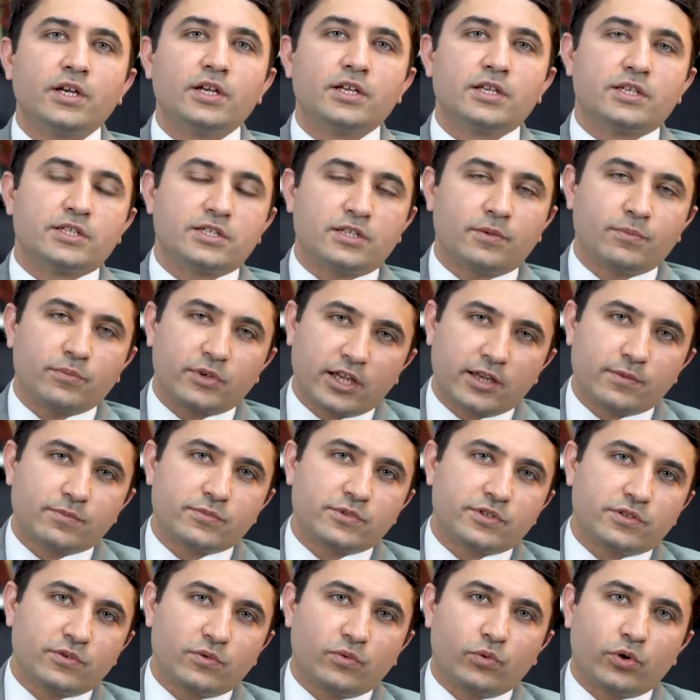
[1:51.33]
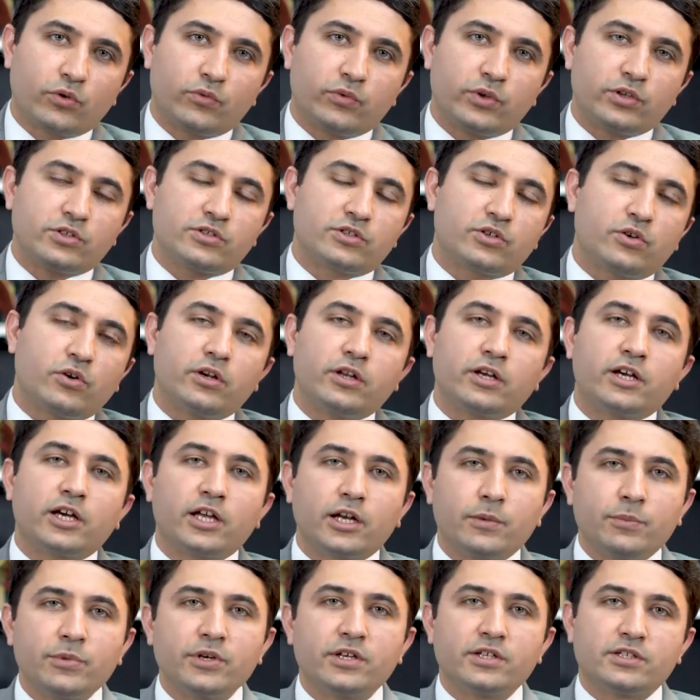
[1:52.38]
Sometimes what is called a
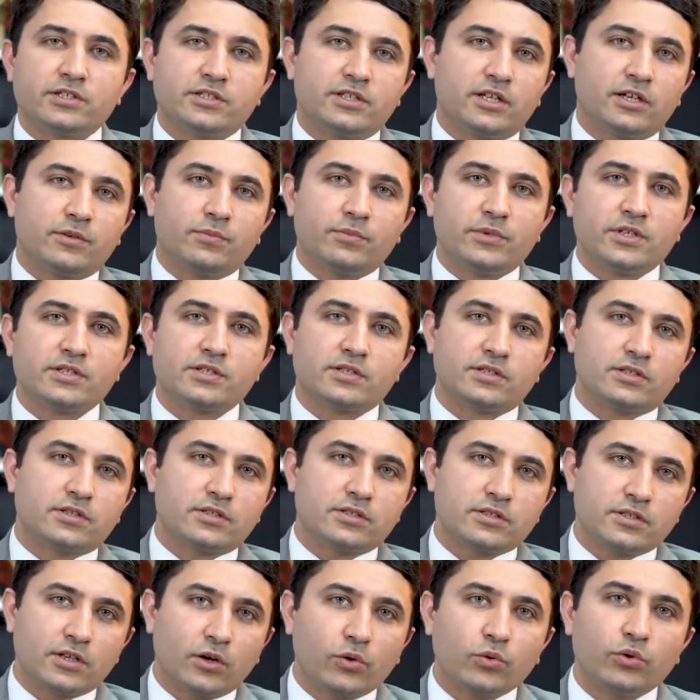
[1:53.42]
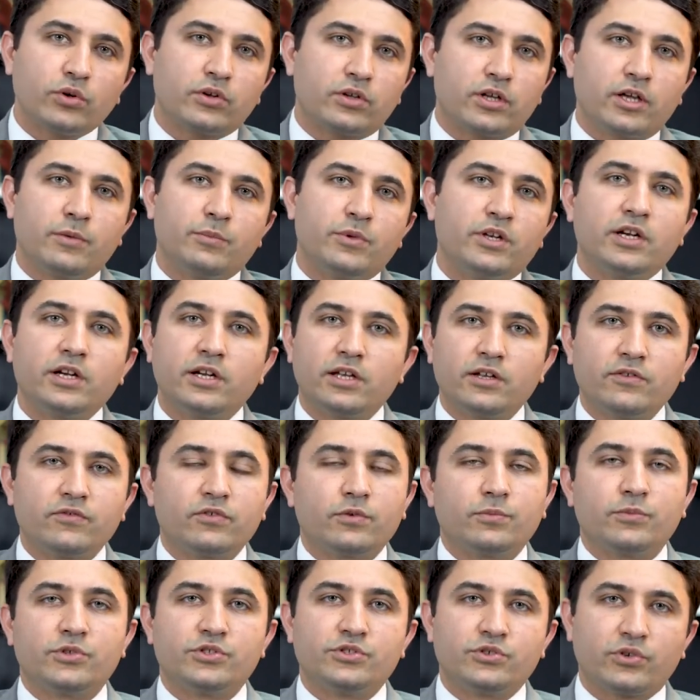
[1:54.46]
crepitus, that means a sound emanating
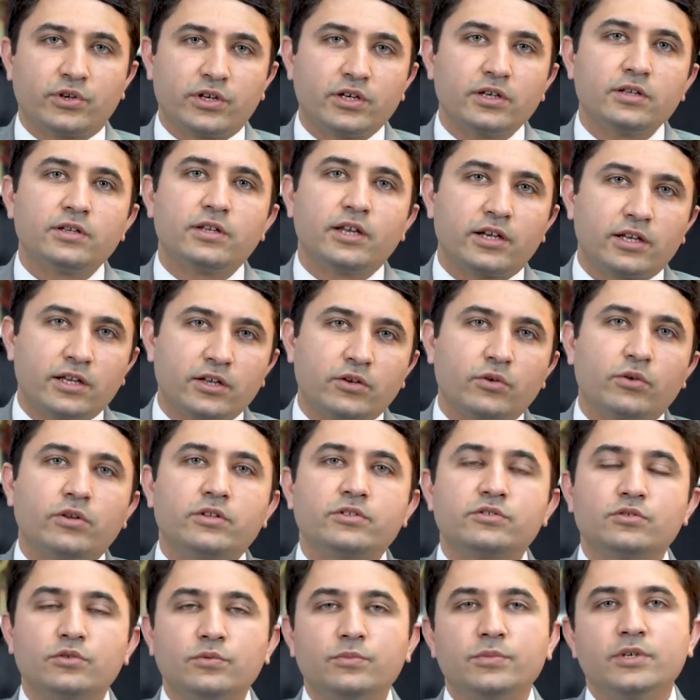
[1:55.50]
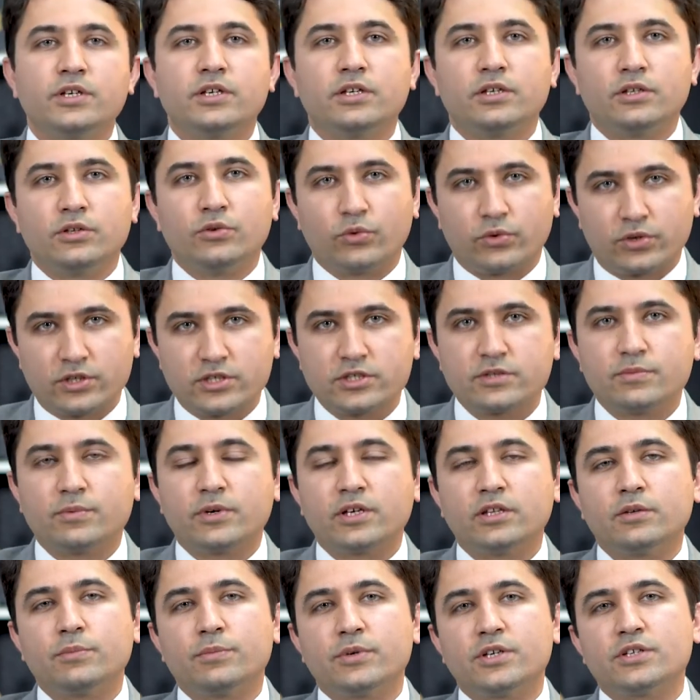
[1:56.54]
from the joint, that can also be noticed by
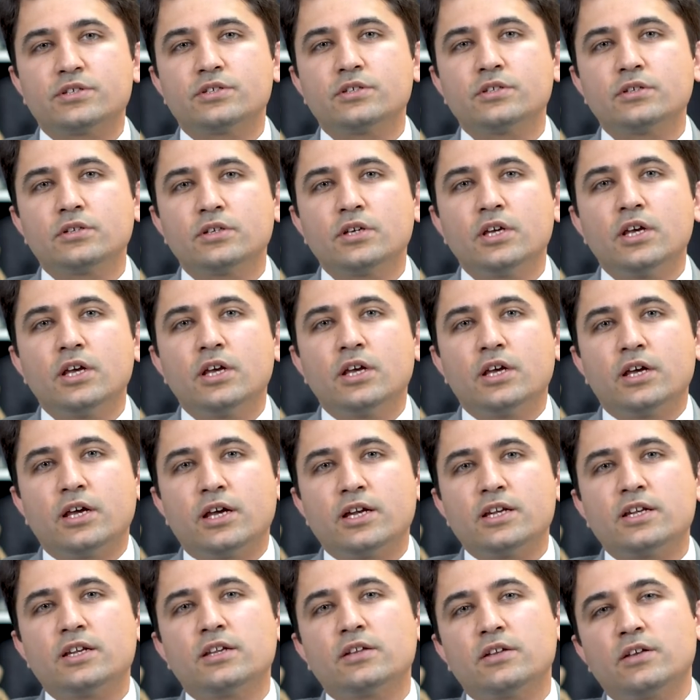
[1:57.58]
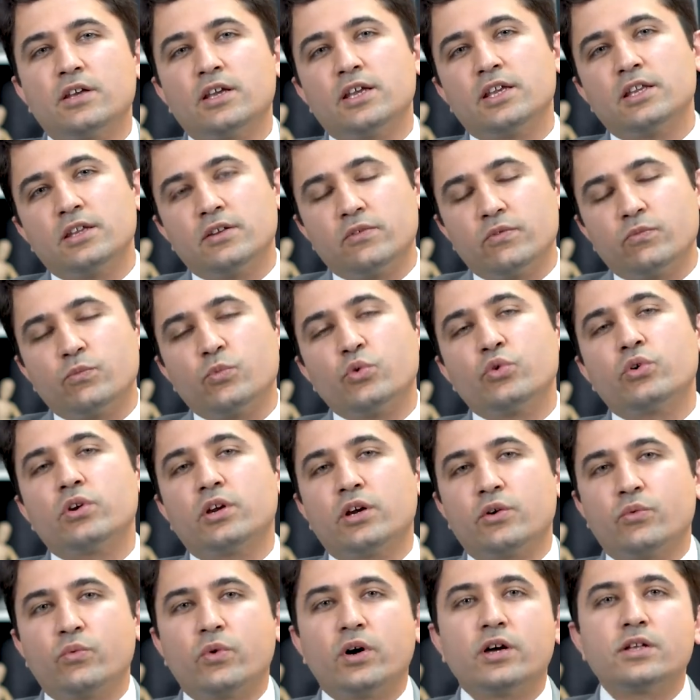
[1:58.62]
the patient. And in more
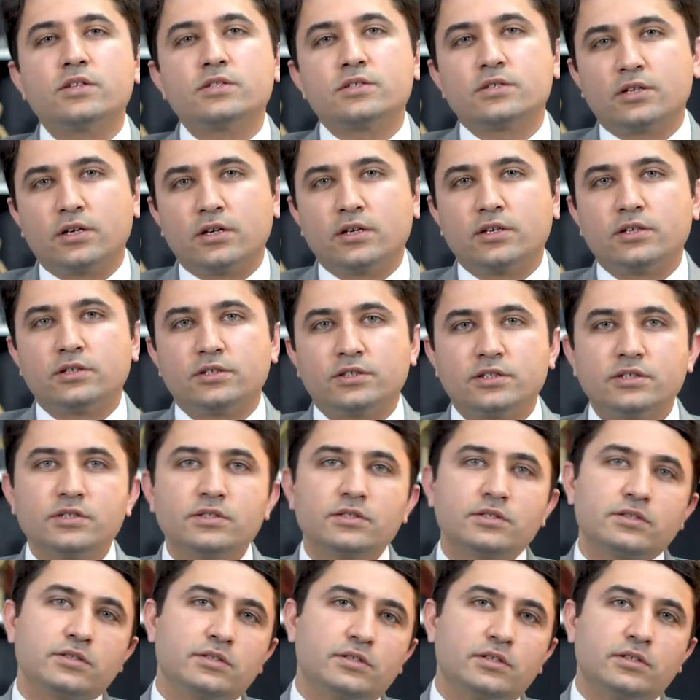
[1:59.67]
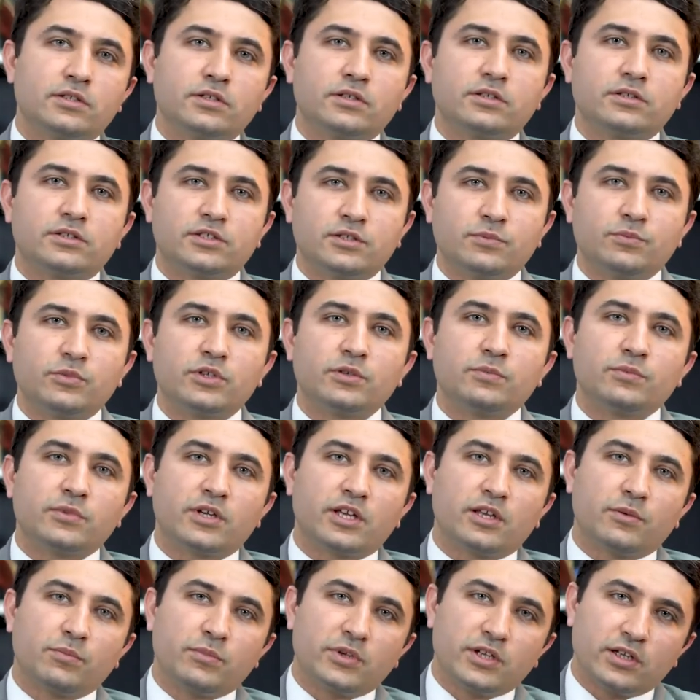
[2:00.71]
advanced conditions, the symptom
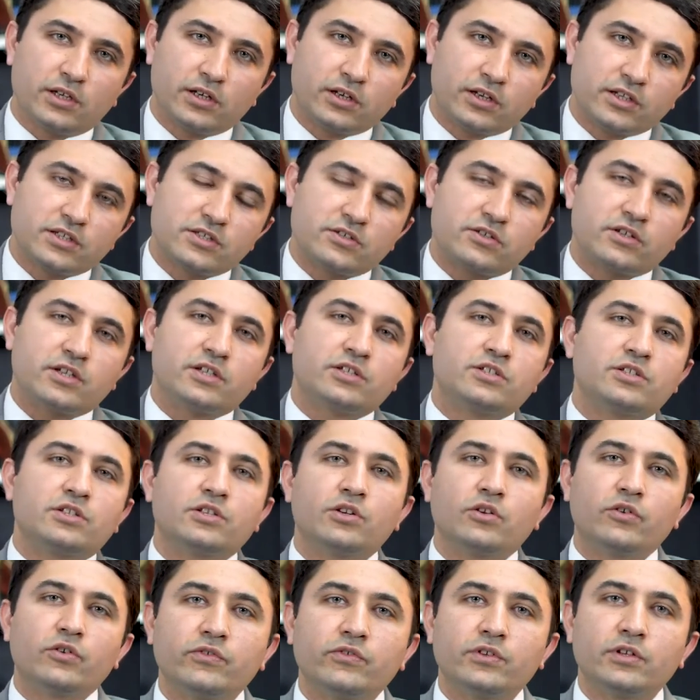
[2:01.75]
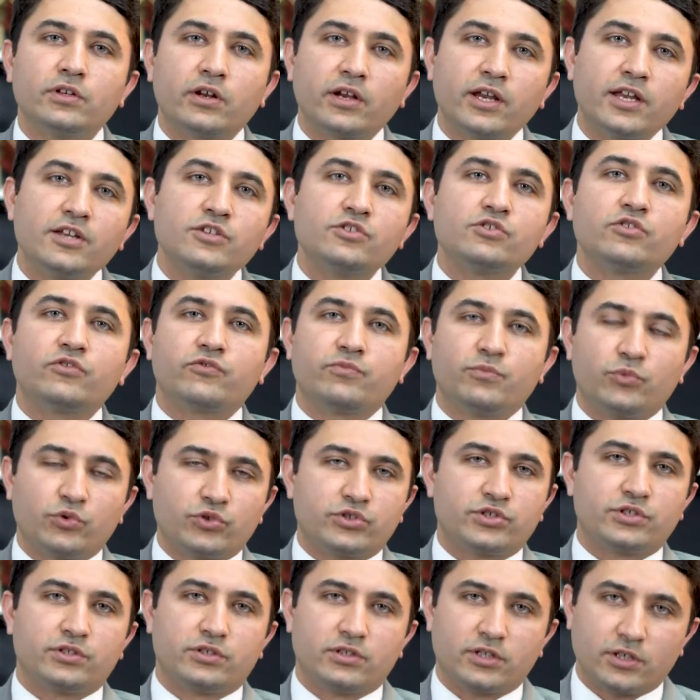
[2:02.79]
can be a restriction the range of
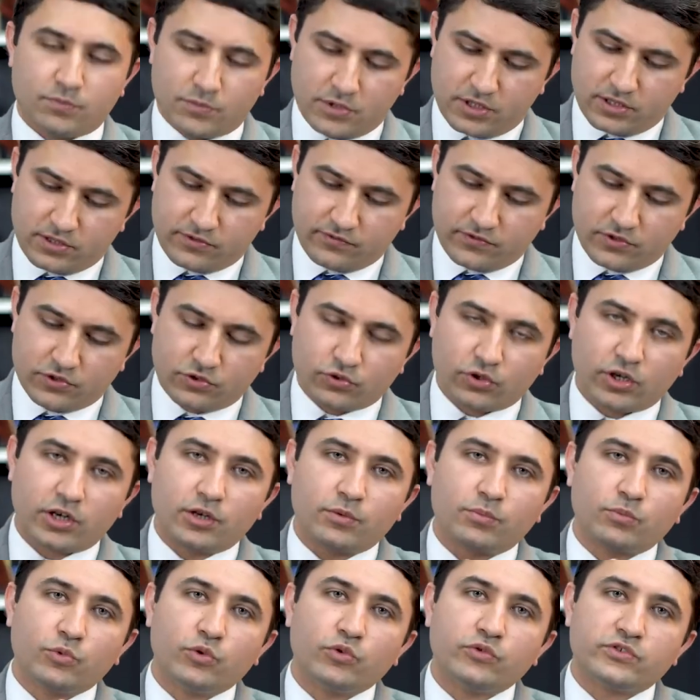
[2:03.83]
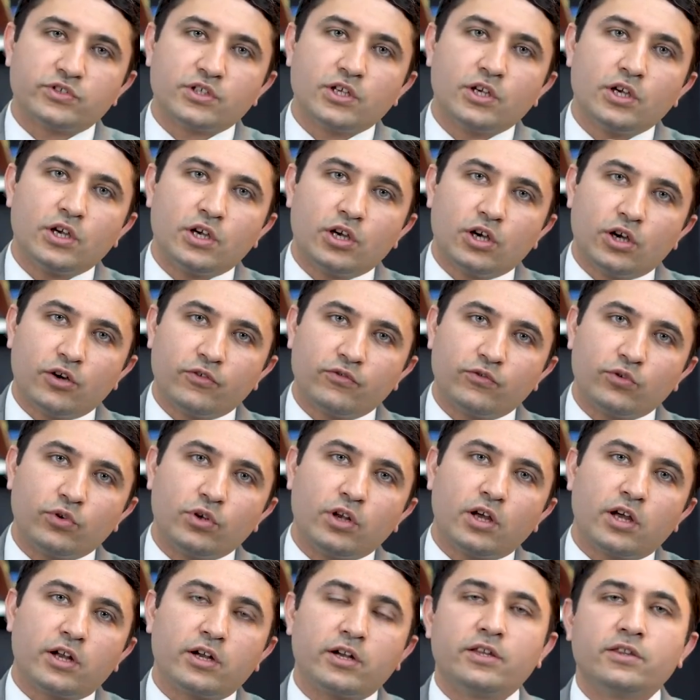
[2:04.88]
motion. That means if the joint moves a full
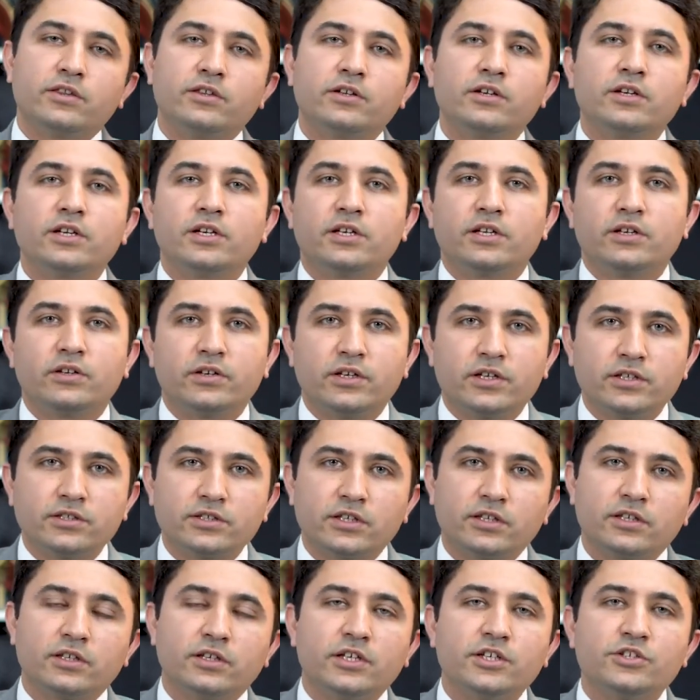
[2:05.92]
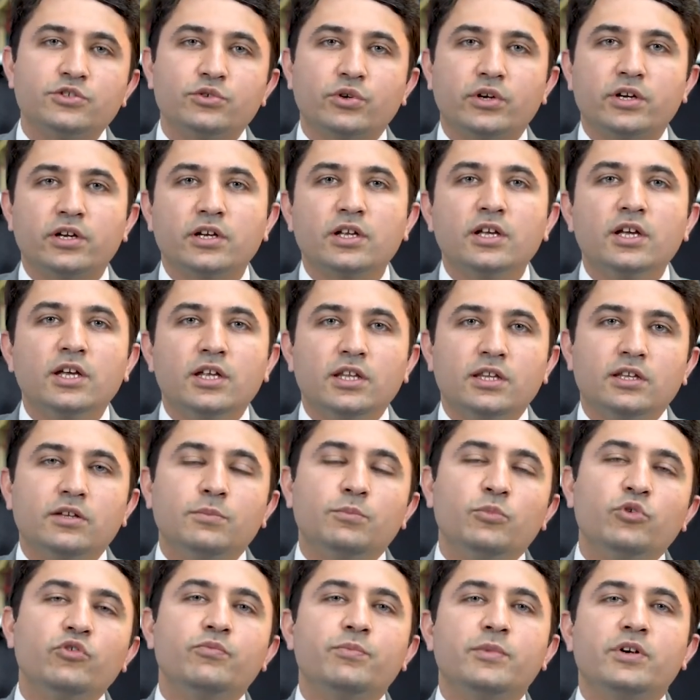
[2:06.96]
130 degrees at the knee joint, the
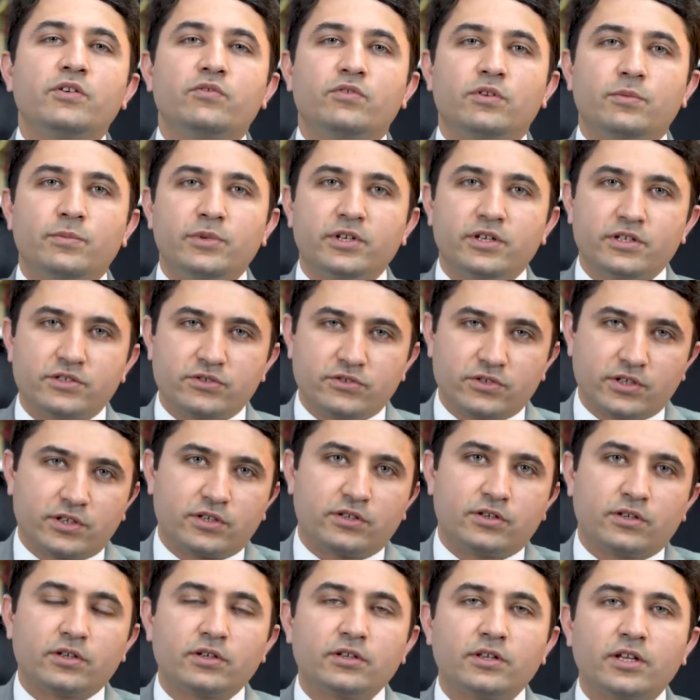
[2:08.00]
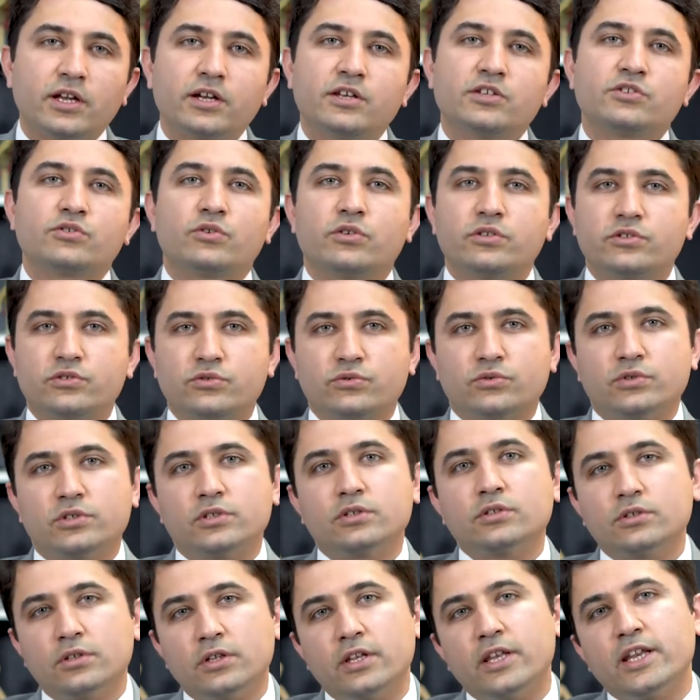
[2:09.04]
movement will be restricted. That is also
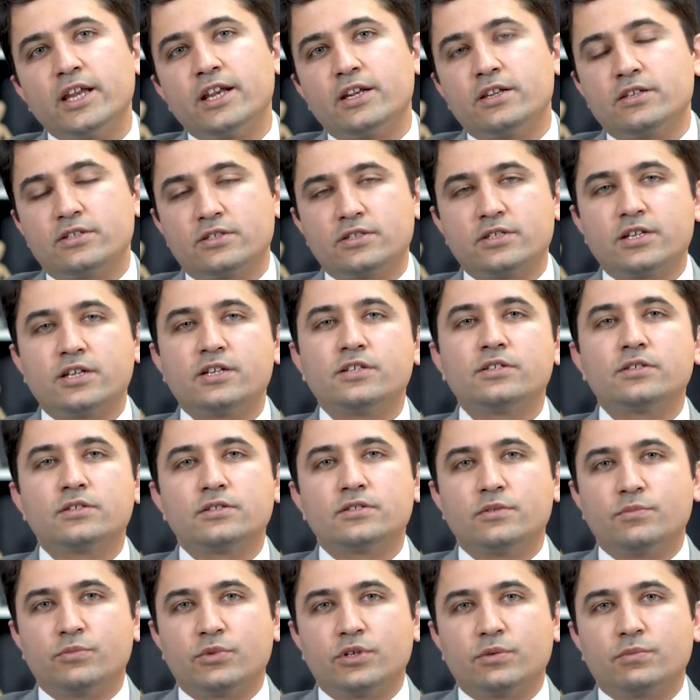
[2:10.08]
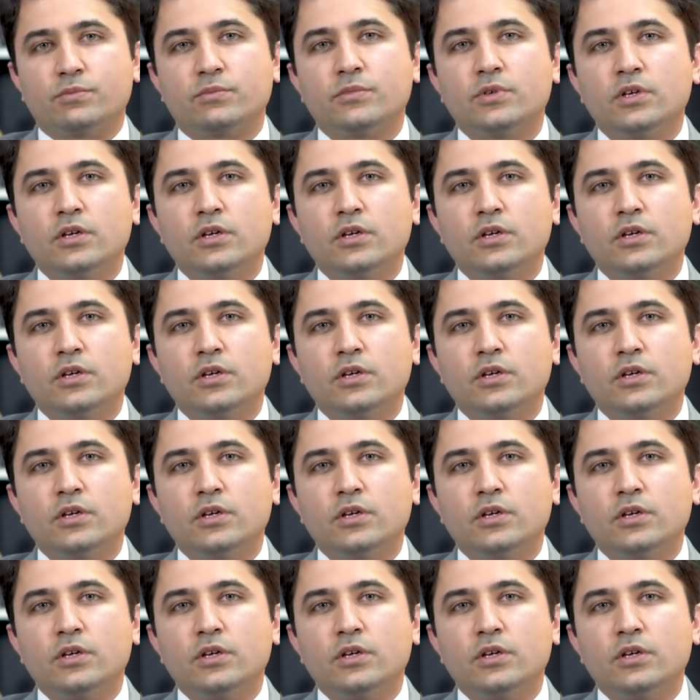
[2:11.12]
the late stage symptom.